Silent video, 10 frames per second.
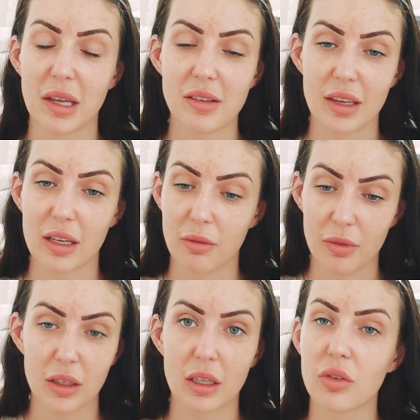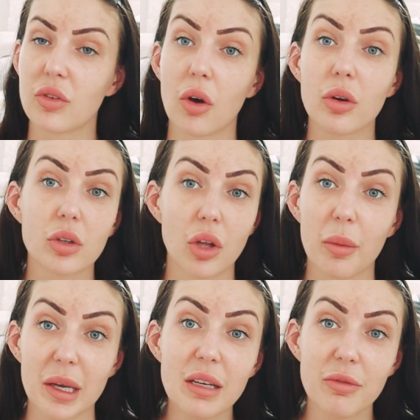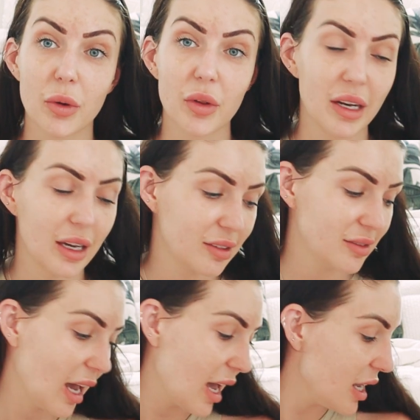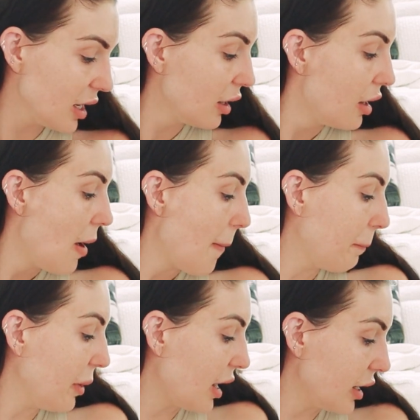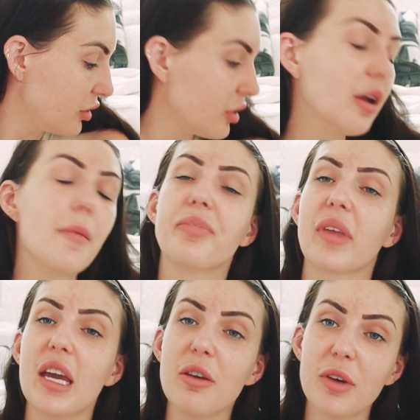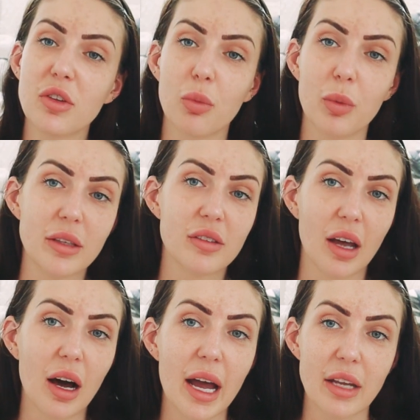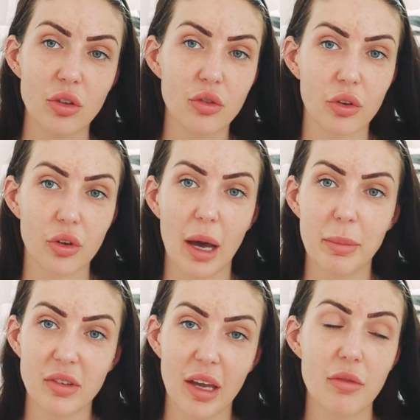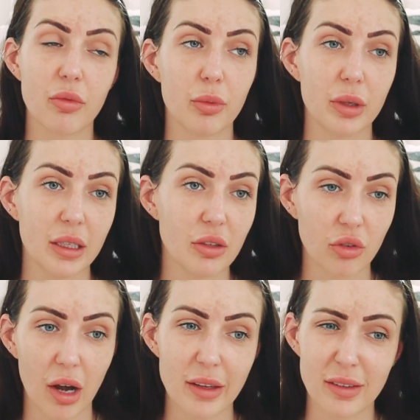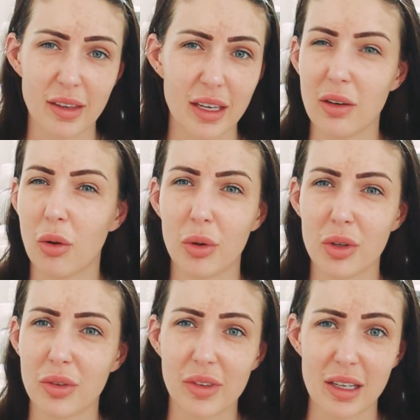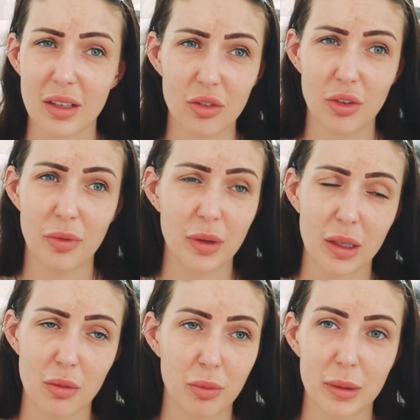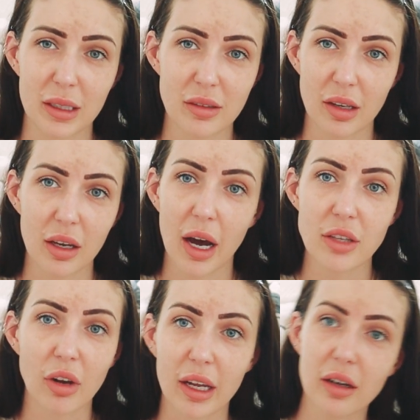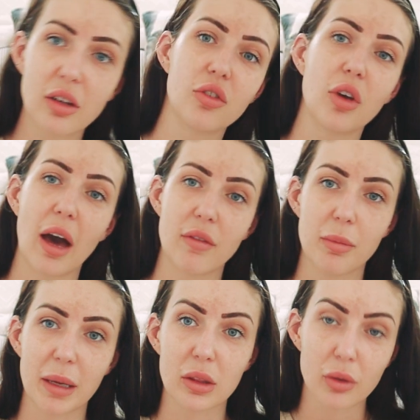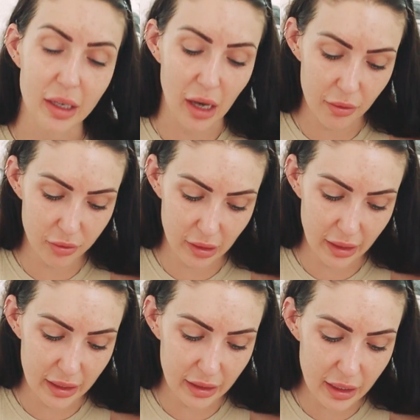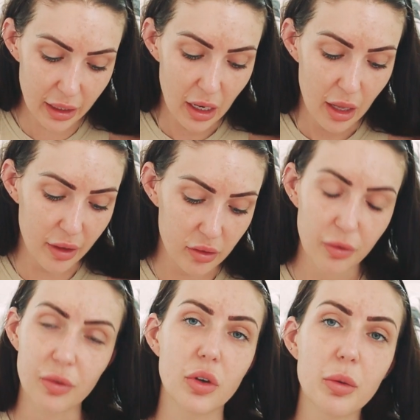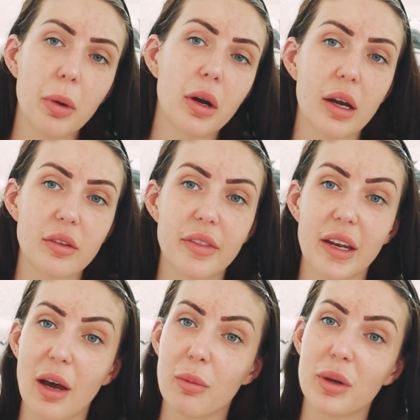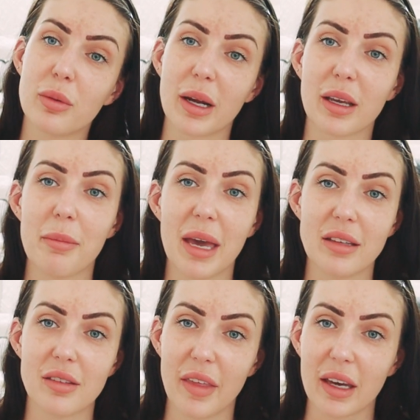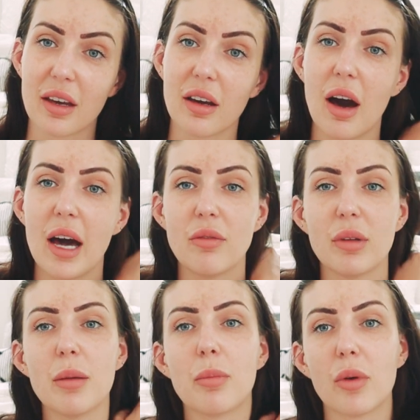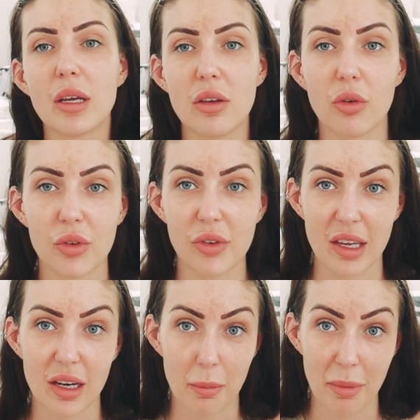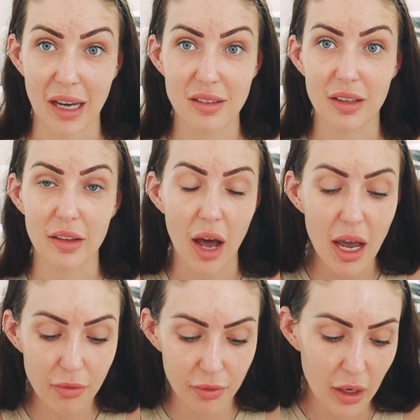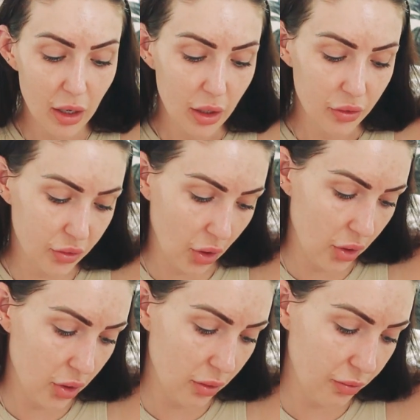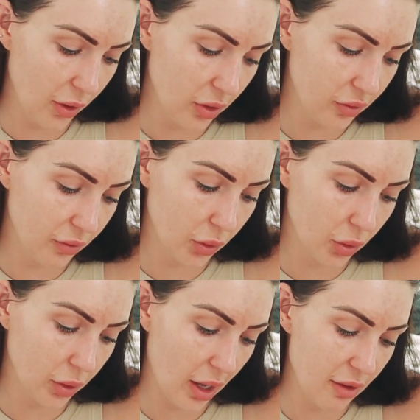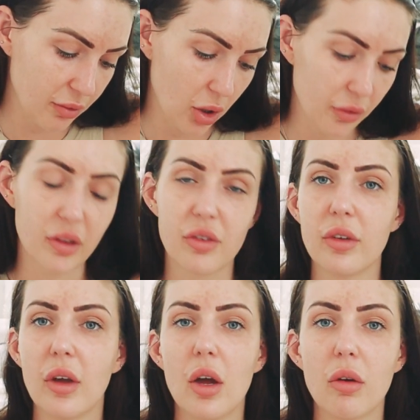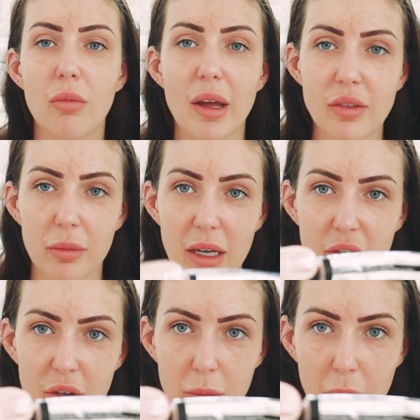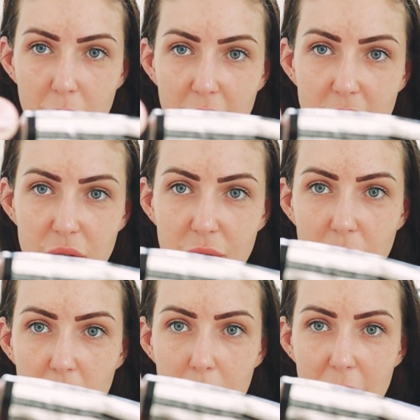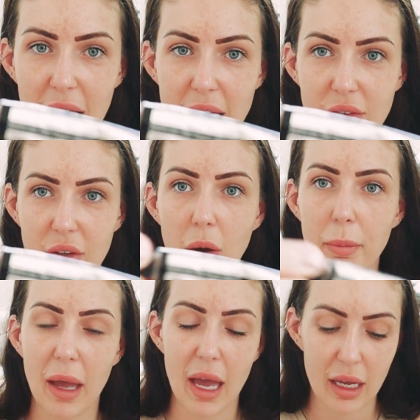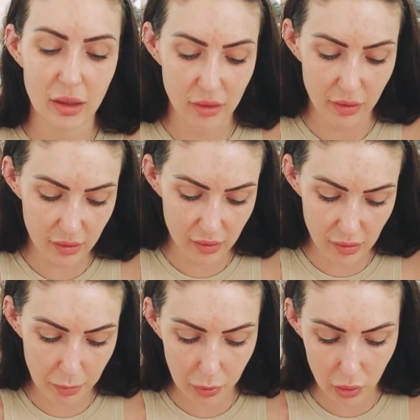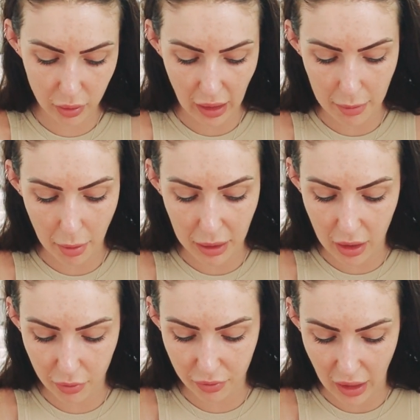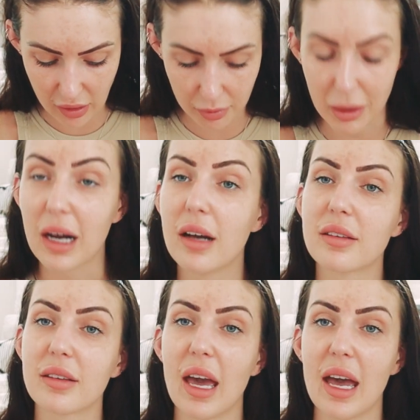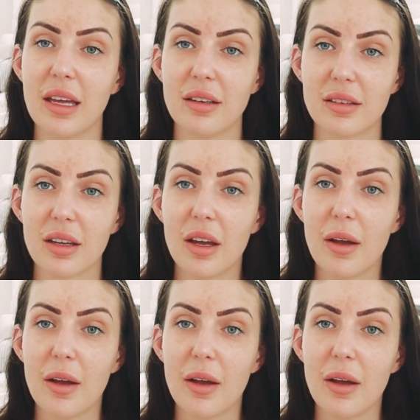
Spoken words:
my skin feeling so glowy for the next day. But if it's winter and you do happen to have really dry skin, or your skin is just feeling really dehydrated because you haven't been looking after it lately, there's a few products that I will recommend that can kind of really bring your skin back to life. So first of all, I've got this Resurrection product from Aesop, and this is a blue chamomile face mask, and